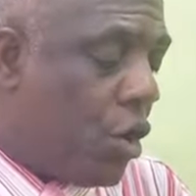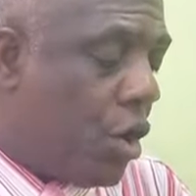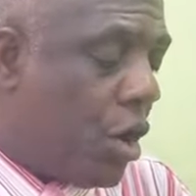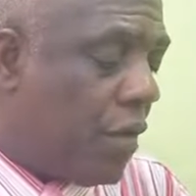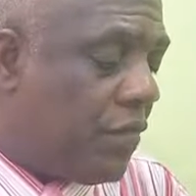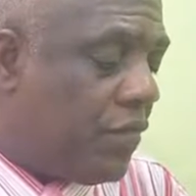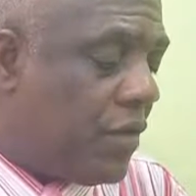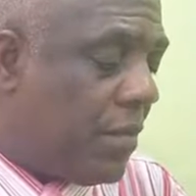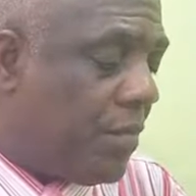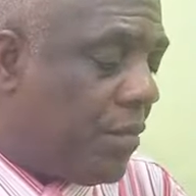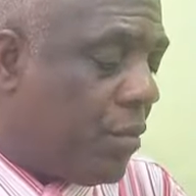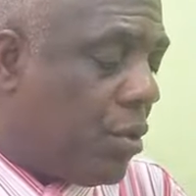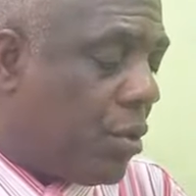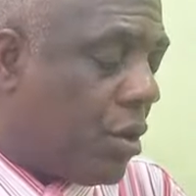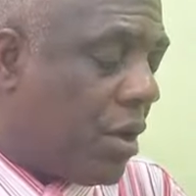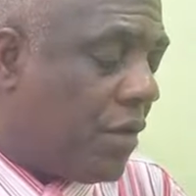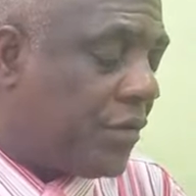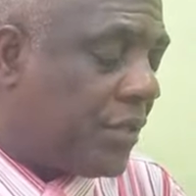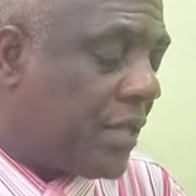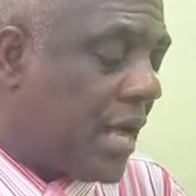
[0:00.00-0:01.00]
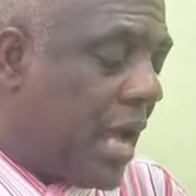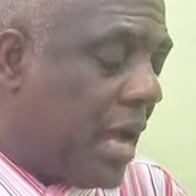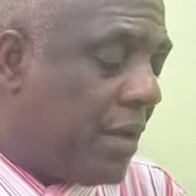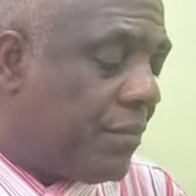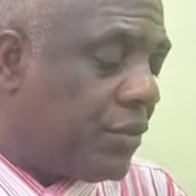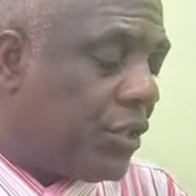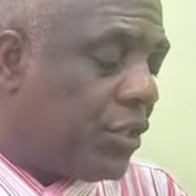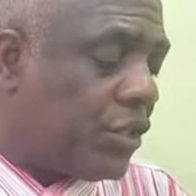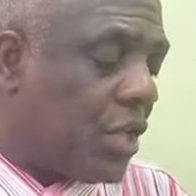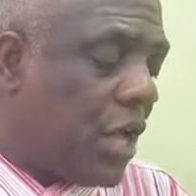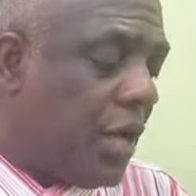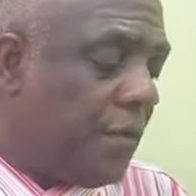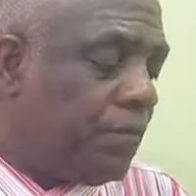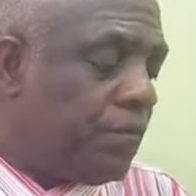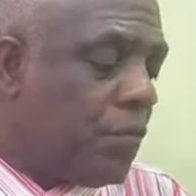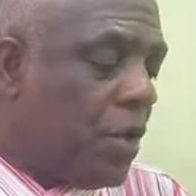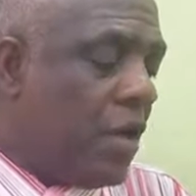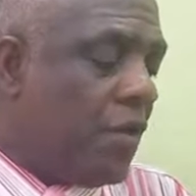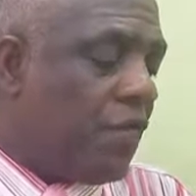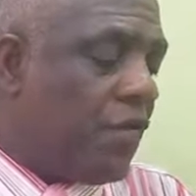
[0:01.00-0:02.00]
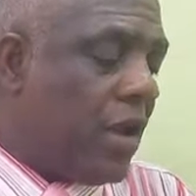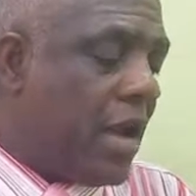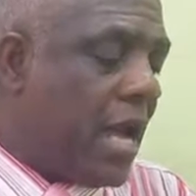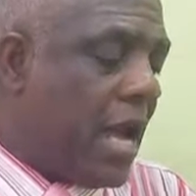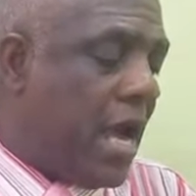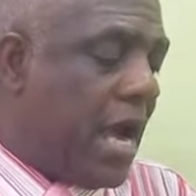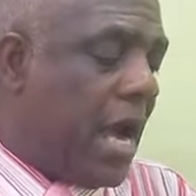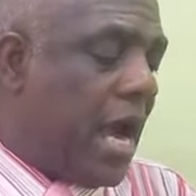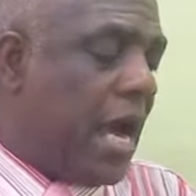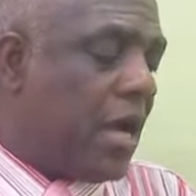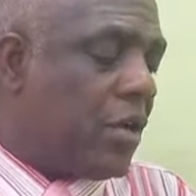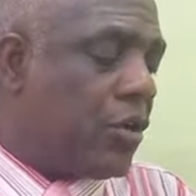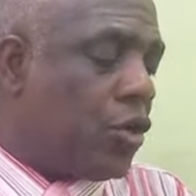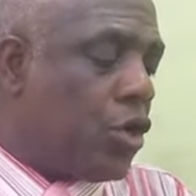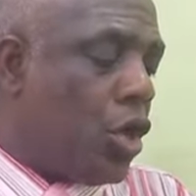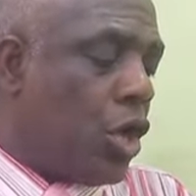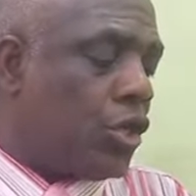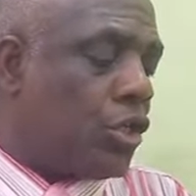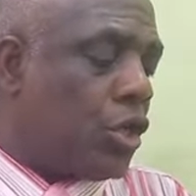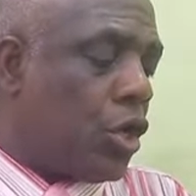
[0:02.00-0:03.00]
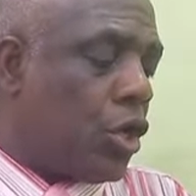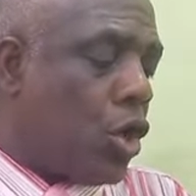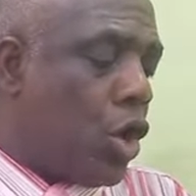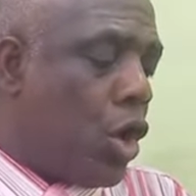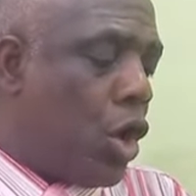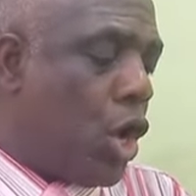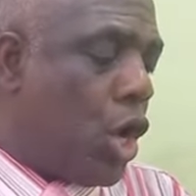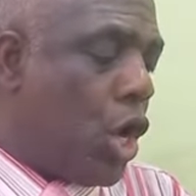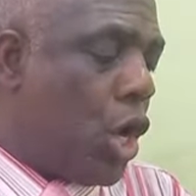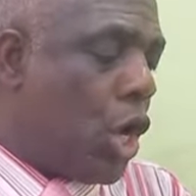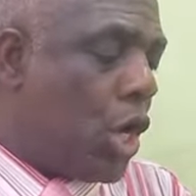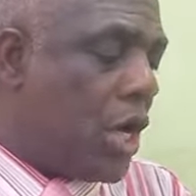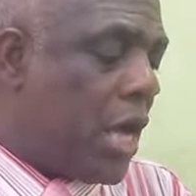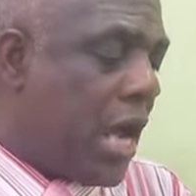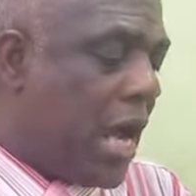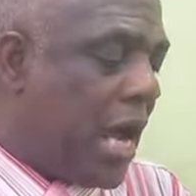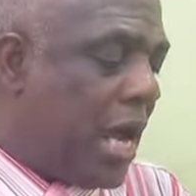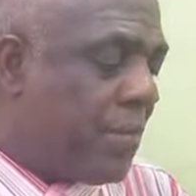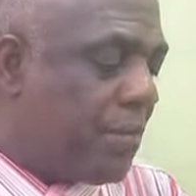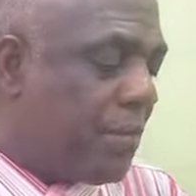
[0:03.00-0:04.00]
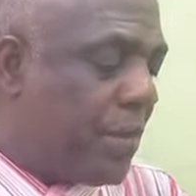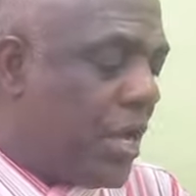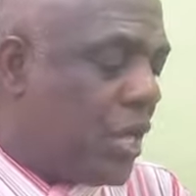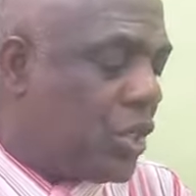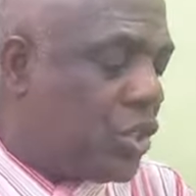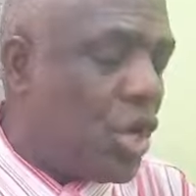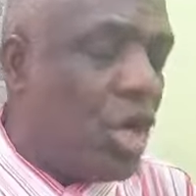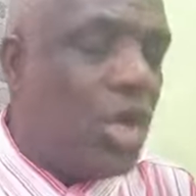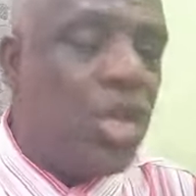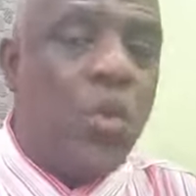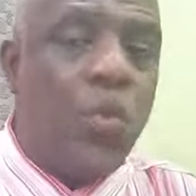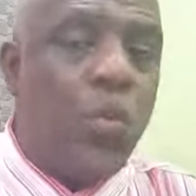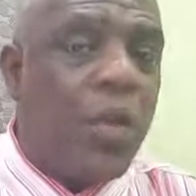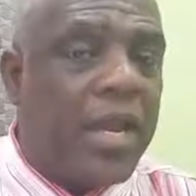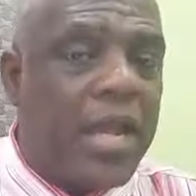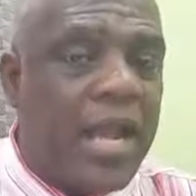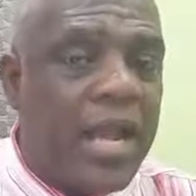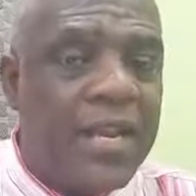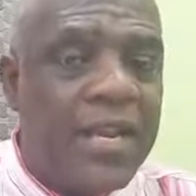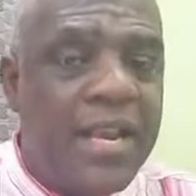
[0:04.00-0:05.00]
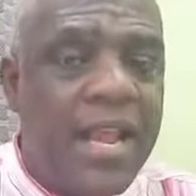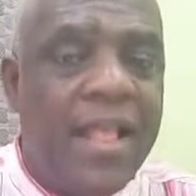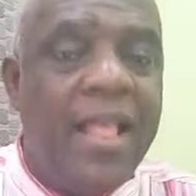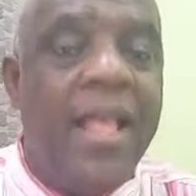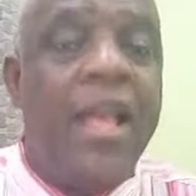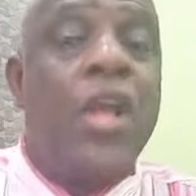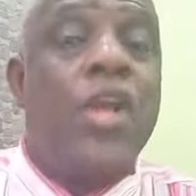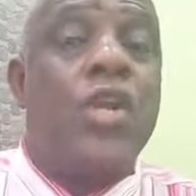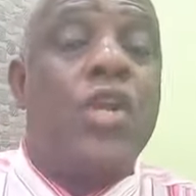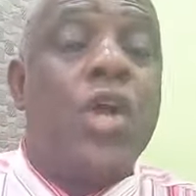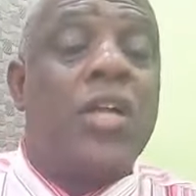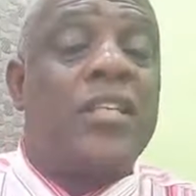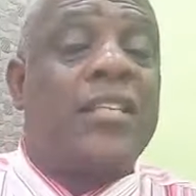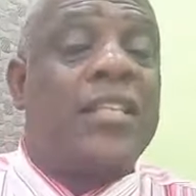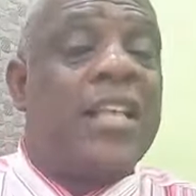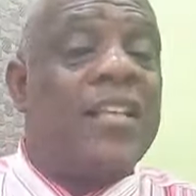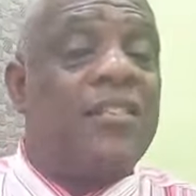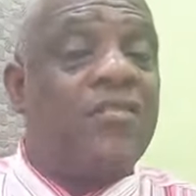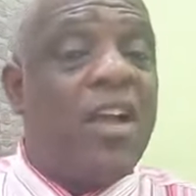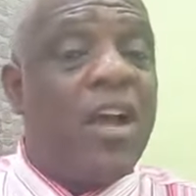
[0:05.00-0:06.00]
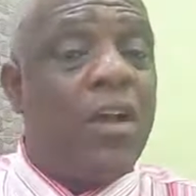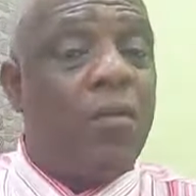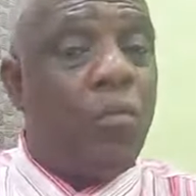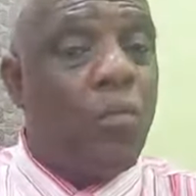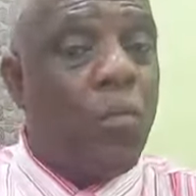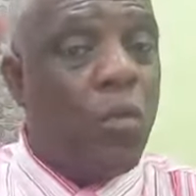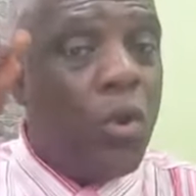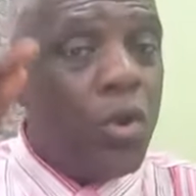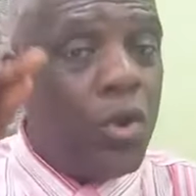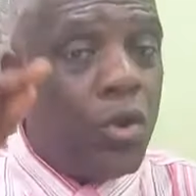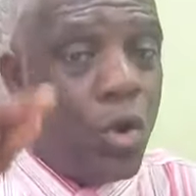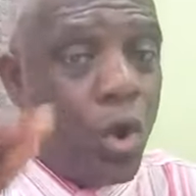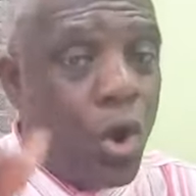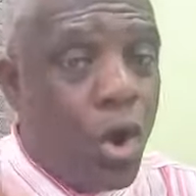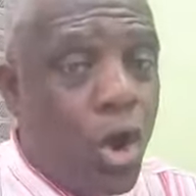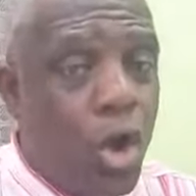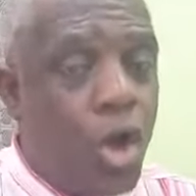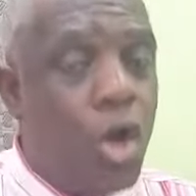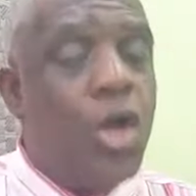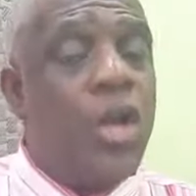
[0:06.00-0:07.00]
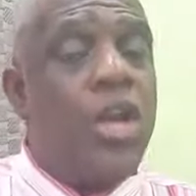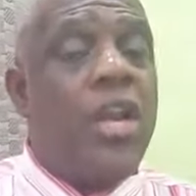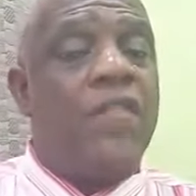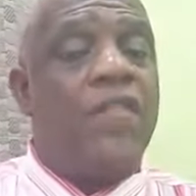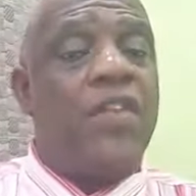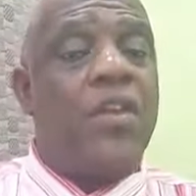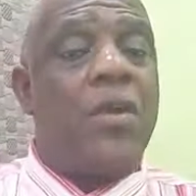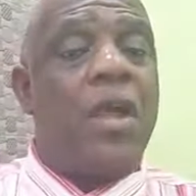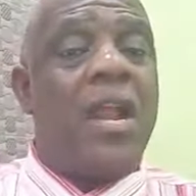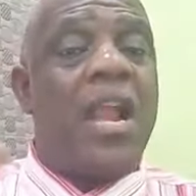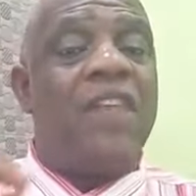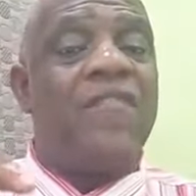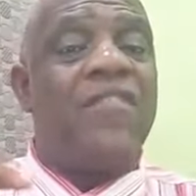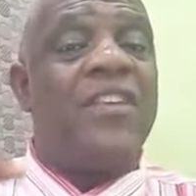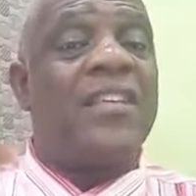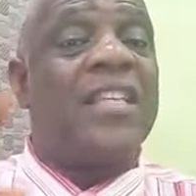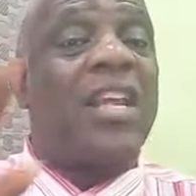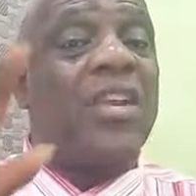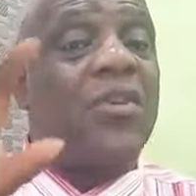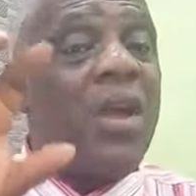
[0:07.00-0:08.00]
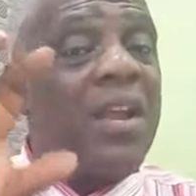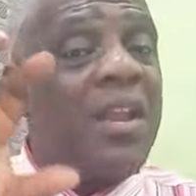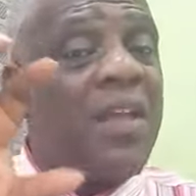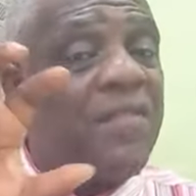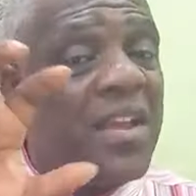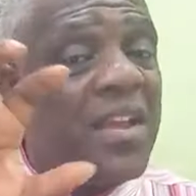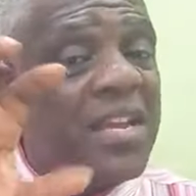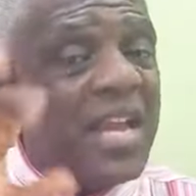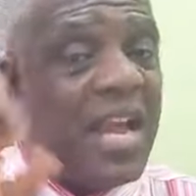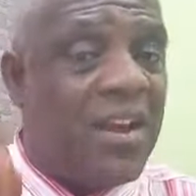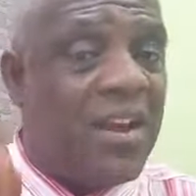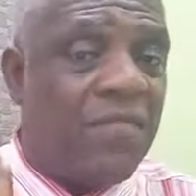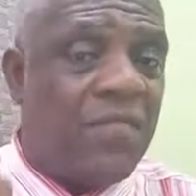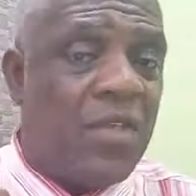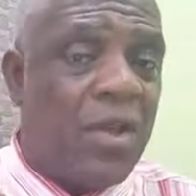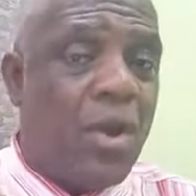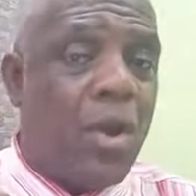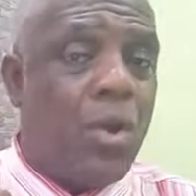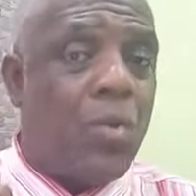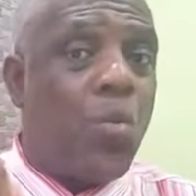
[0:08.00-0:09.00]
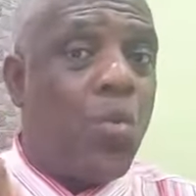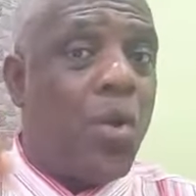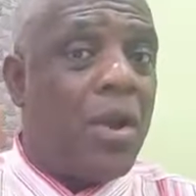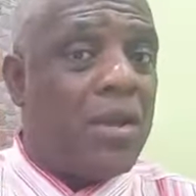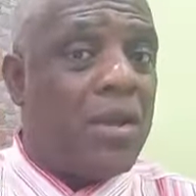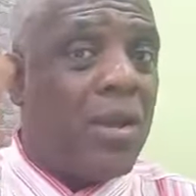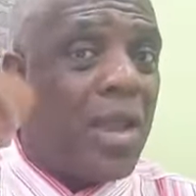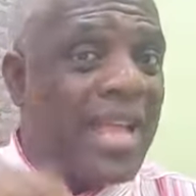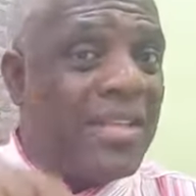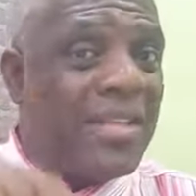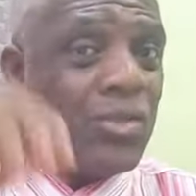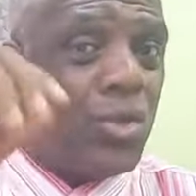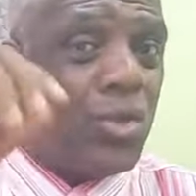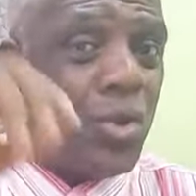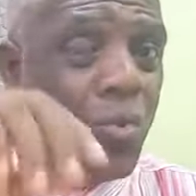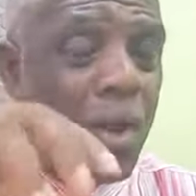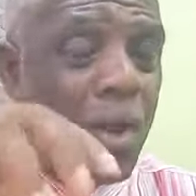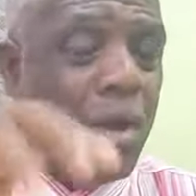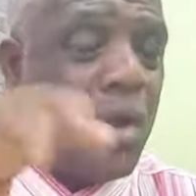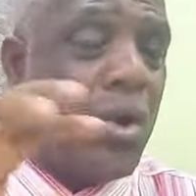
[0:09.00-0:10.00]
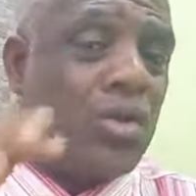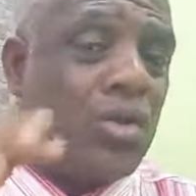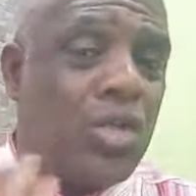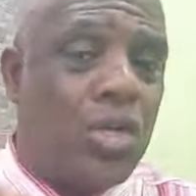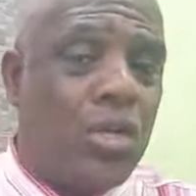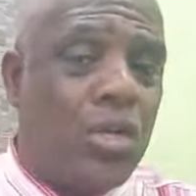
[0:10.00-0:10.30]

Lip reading: of the book of Psalms. It said, "For thou art not a God that hath pleasure in wickedness." Those things you are, you know, living your life. He said, "You are the vineyard of the Lord. What else do you want God to